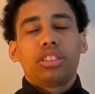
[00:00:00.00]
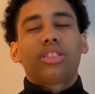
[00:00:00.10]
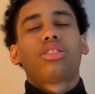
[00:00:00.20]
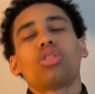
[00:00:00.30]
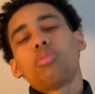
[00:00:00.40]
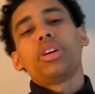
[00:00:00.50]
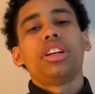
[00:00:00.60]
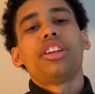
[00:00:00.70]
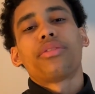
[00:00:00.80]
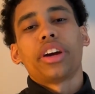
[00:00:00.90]
so many
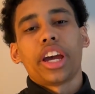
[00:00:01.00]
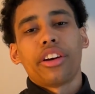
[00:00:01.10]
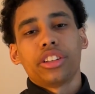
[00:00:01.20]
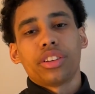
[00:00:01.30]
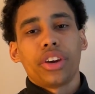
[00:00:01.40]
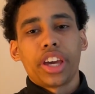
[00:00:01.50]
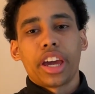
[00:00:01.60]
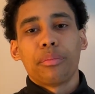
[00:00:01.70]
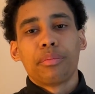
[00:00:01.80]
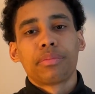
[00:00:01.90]
different areas of your
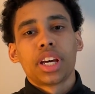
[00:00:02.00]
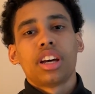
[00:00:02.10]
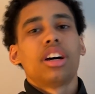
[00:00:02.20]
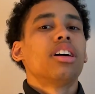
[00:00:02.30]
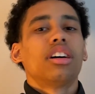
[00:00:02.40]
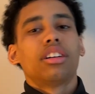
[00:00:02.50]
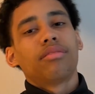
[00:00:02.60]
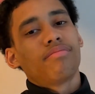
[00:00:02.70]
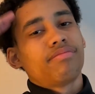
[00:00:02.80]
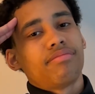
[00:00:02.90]
game.
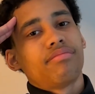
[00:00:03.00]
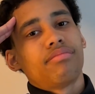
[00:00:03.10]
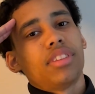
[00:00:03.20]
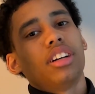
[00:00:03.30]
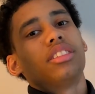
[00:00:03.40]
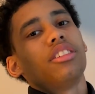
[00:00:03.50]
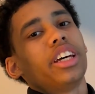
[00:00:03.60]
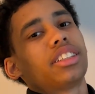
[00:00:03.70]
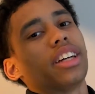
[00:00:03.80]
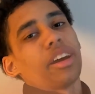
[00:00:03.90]
Until
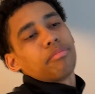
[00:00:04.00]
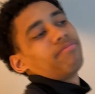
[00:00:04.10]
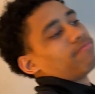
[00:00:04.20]
next time.